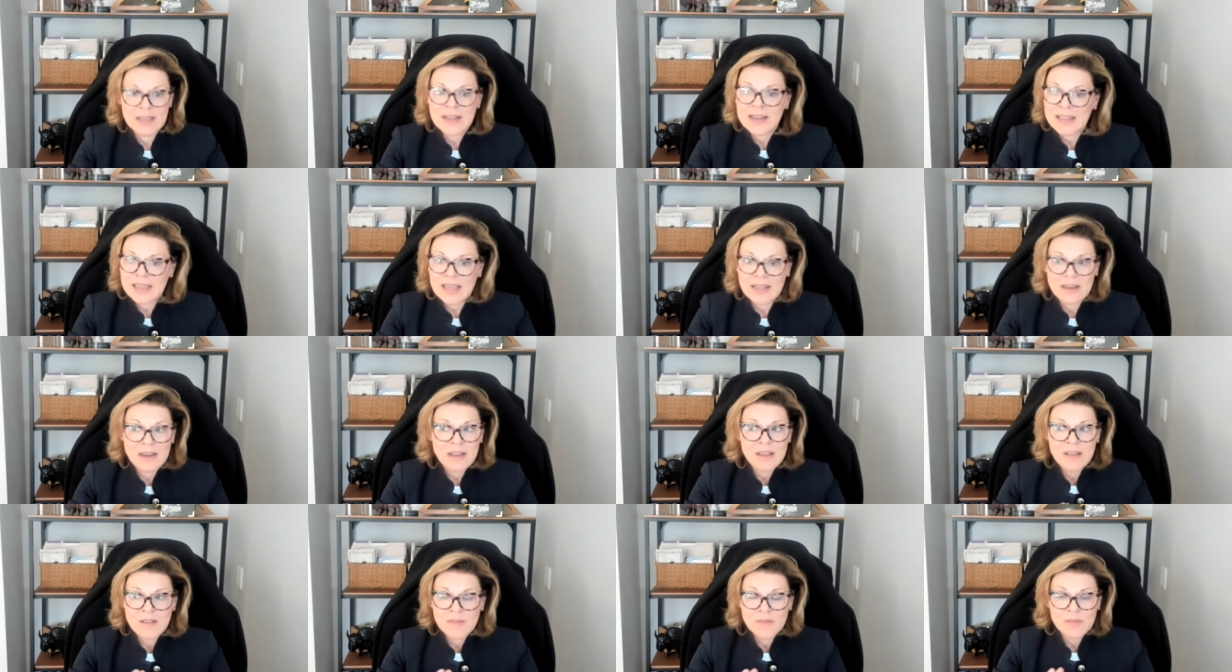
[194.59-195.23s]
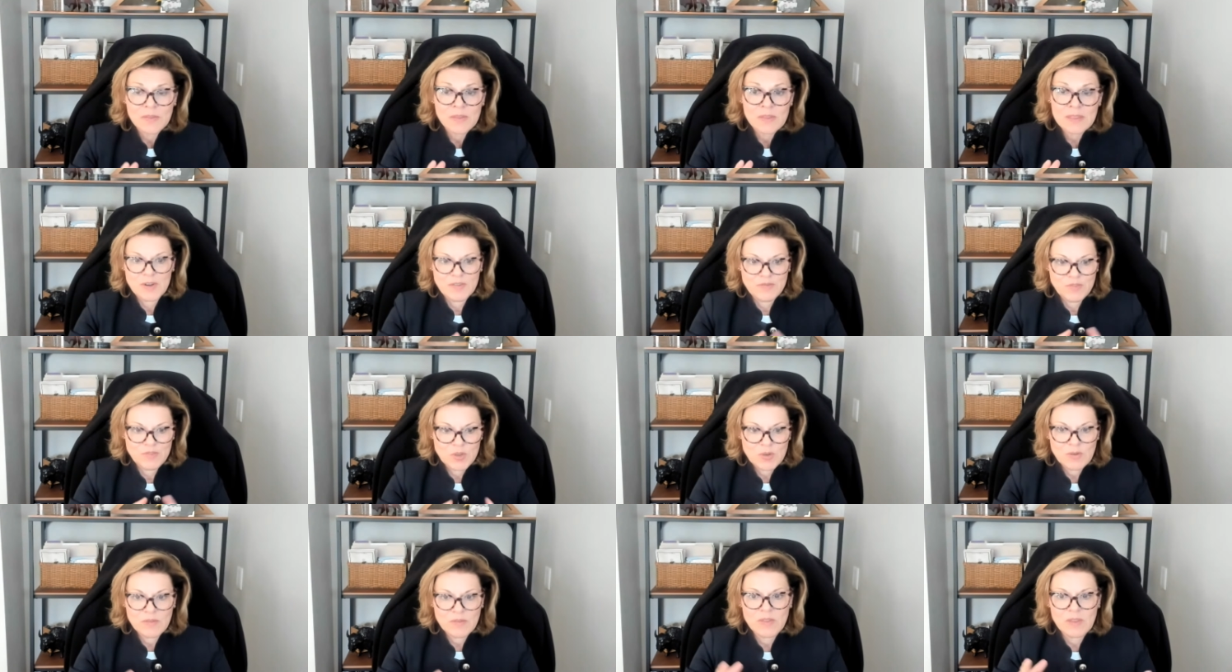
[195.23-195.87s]
And again, if
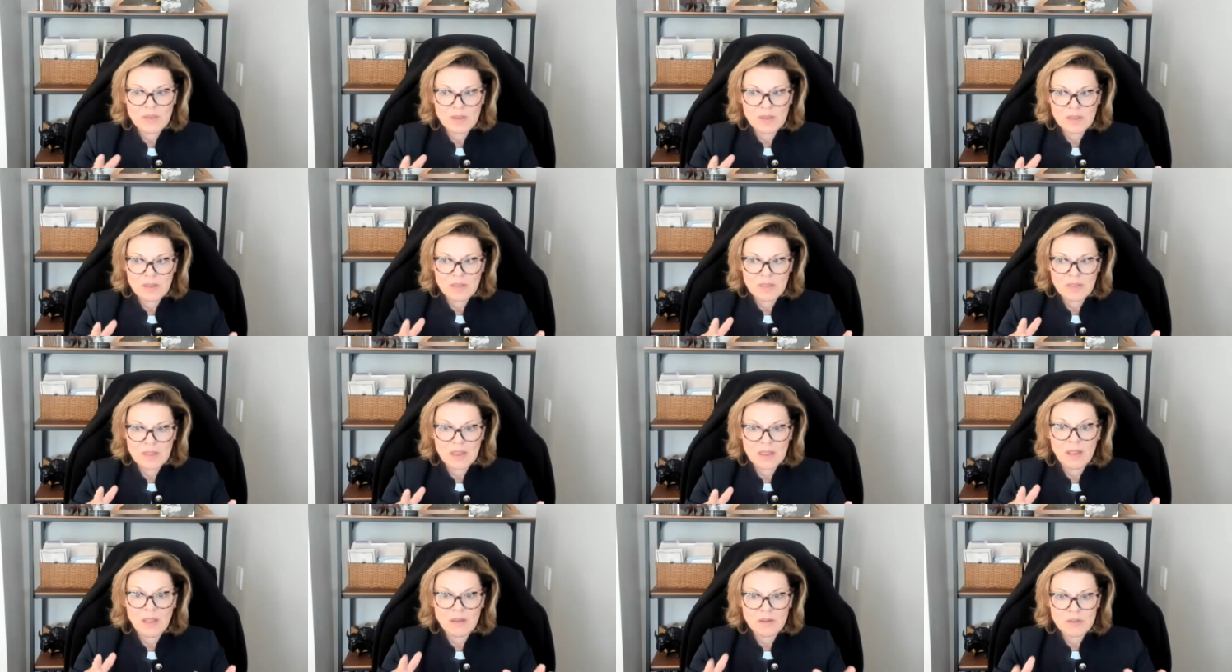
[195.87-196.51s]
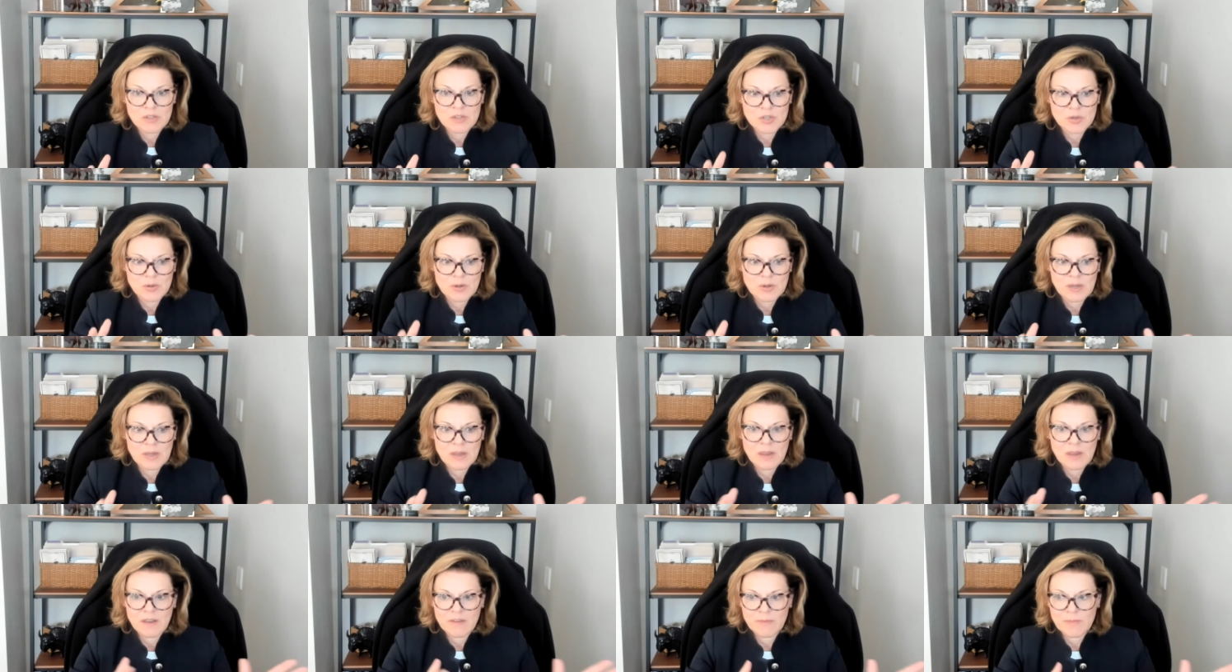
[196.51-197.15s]
you have the
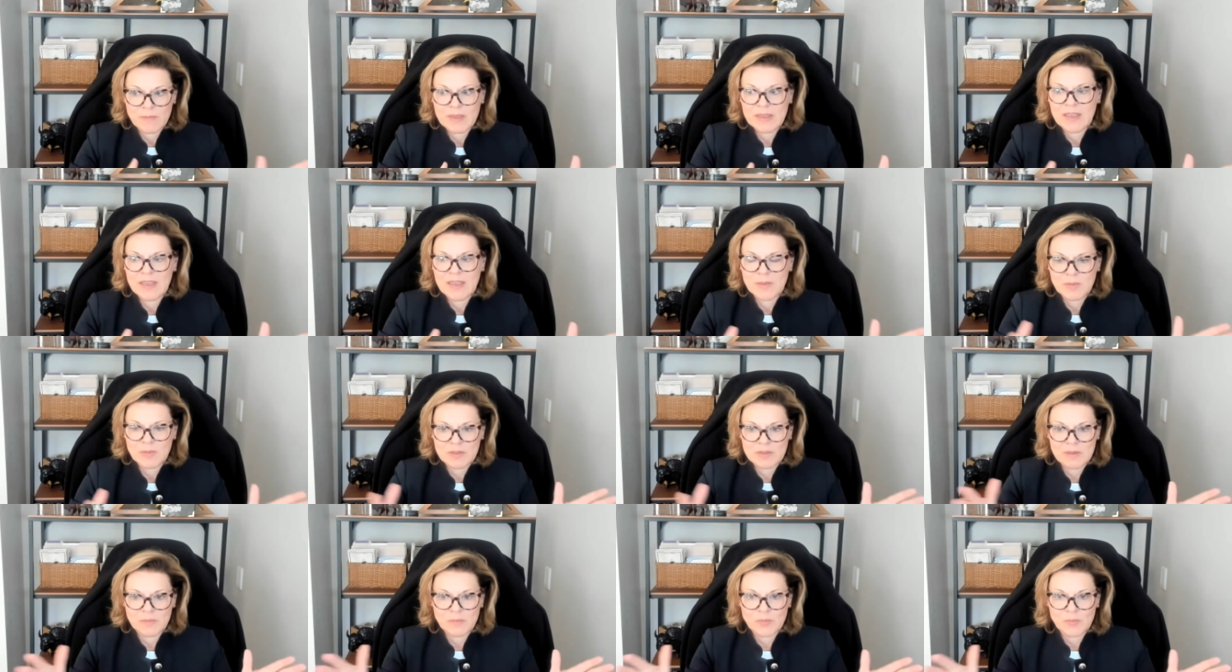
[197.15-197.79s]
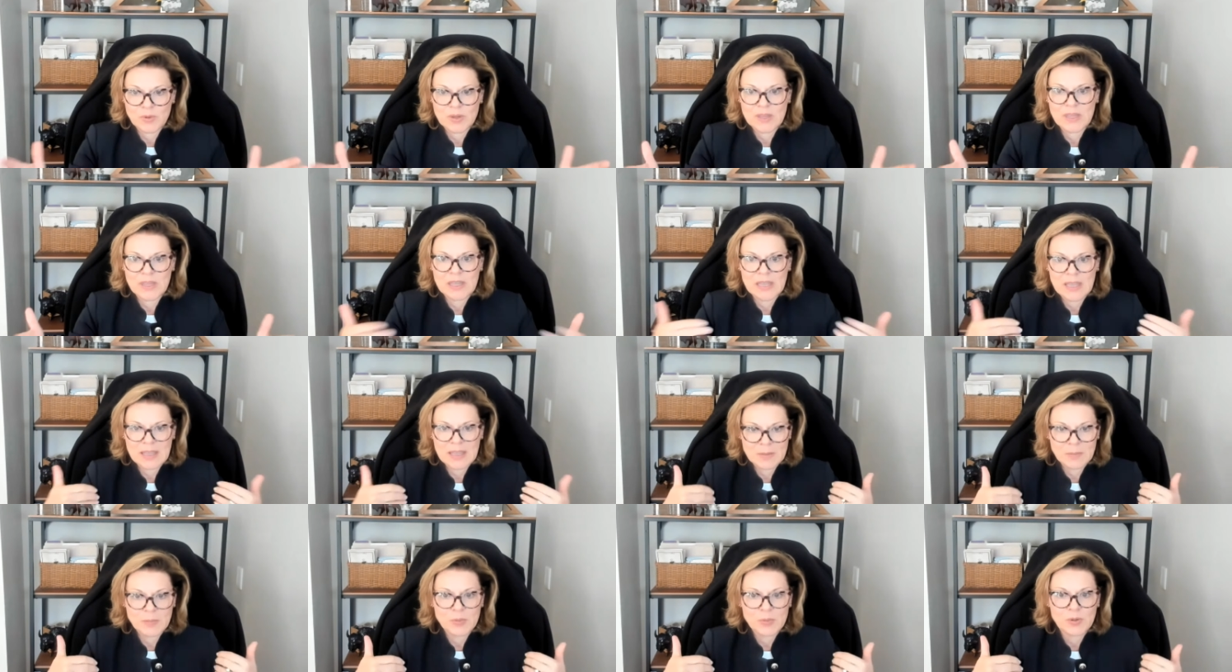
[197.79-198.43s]
luxury of being able to bring
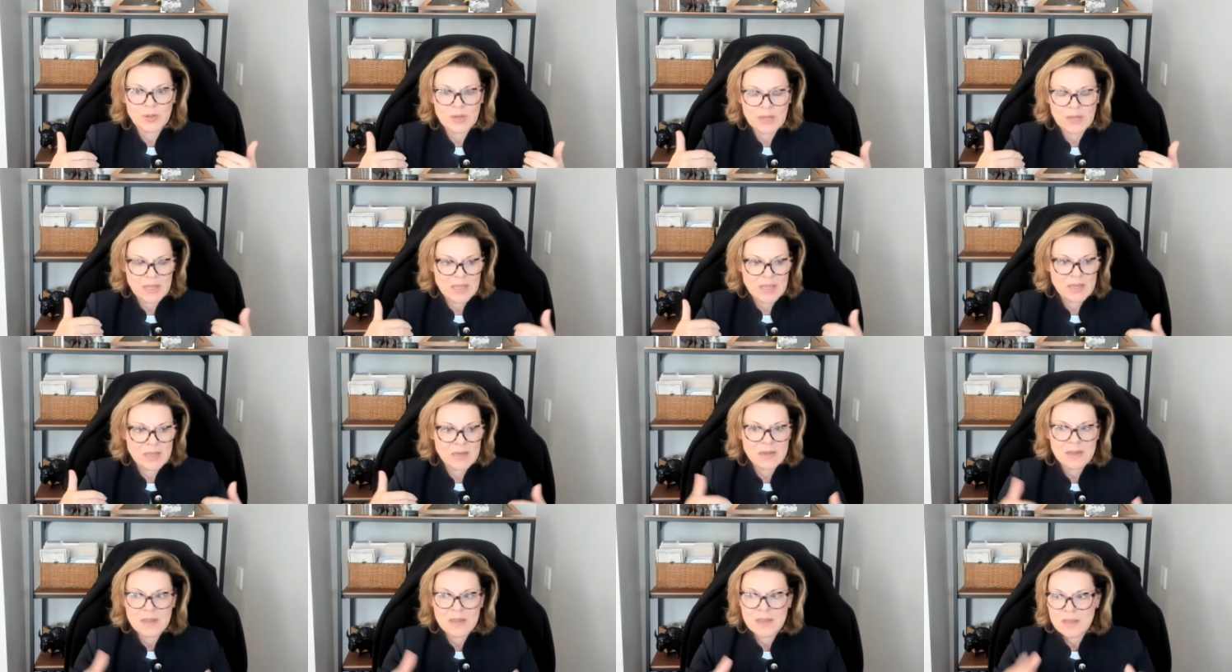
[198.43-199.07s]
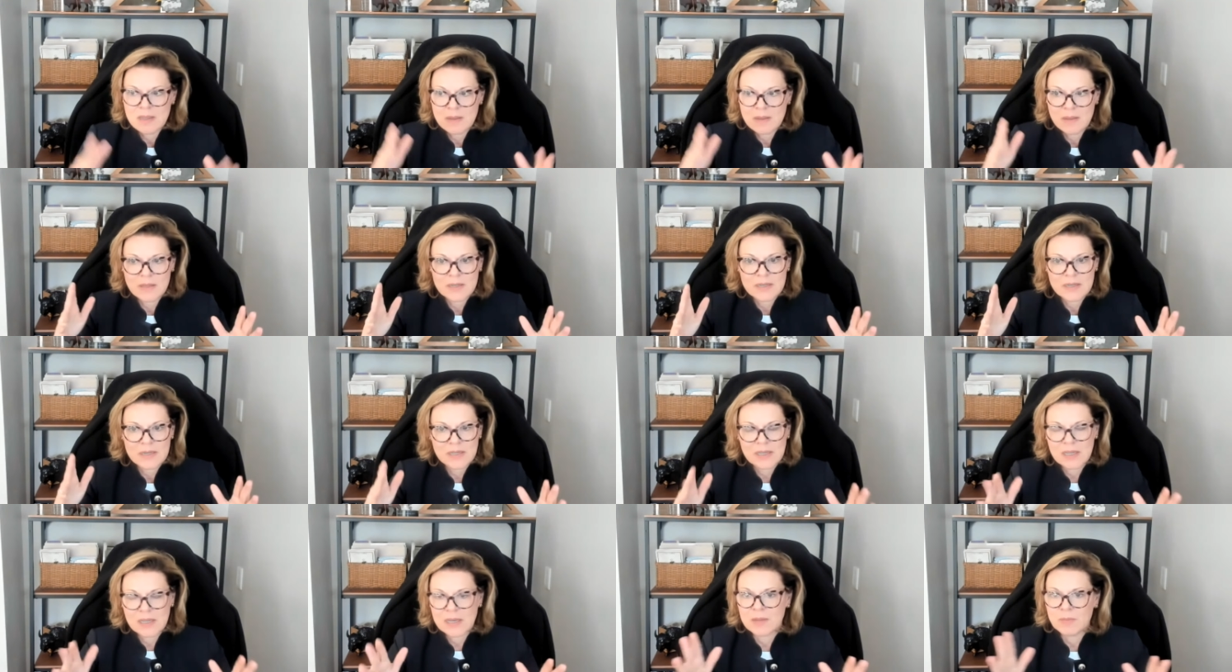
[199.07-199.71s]
input in,
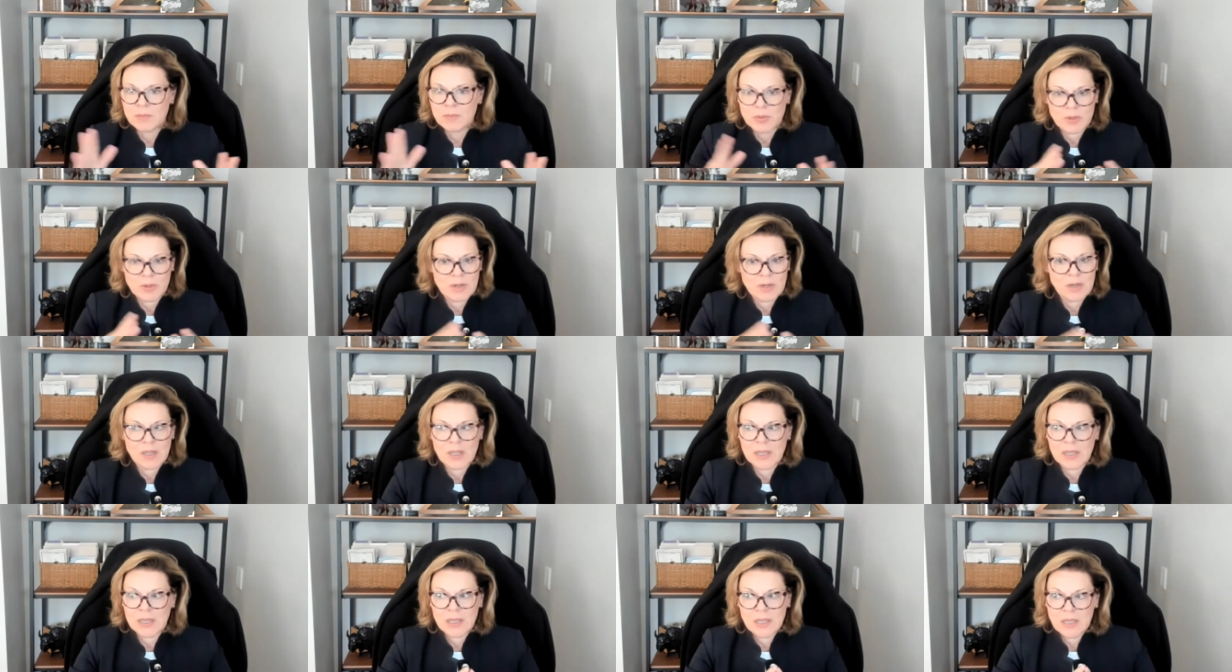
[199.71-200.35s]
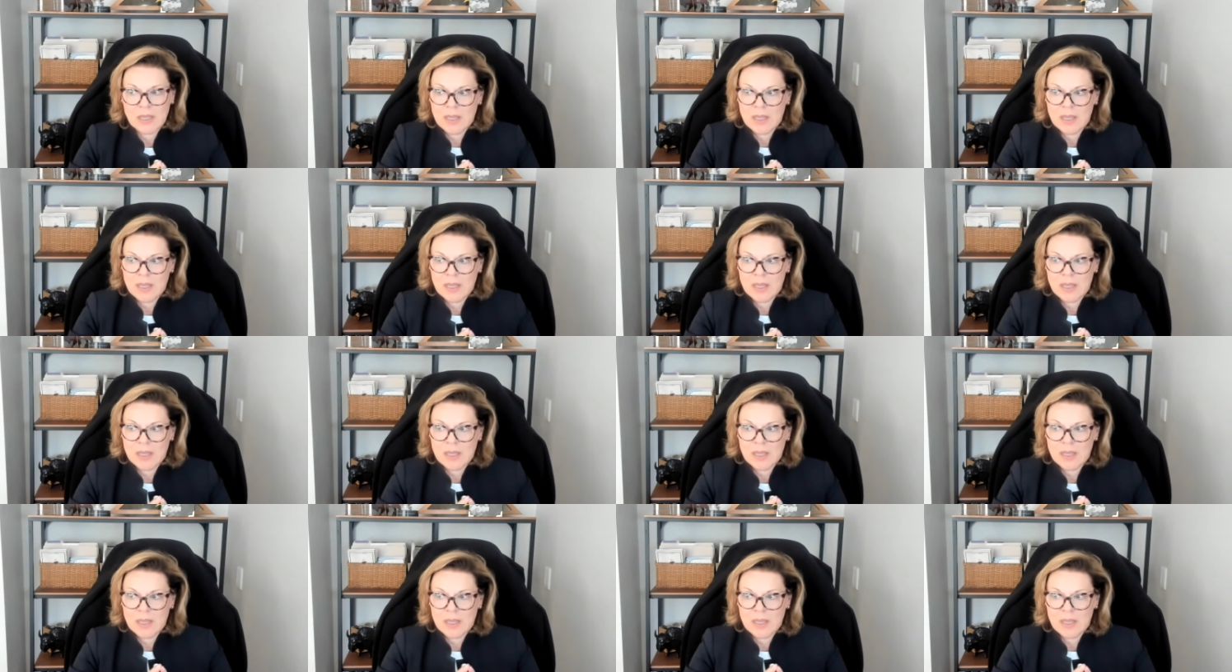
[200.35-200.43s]
get input. Like,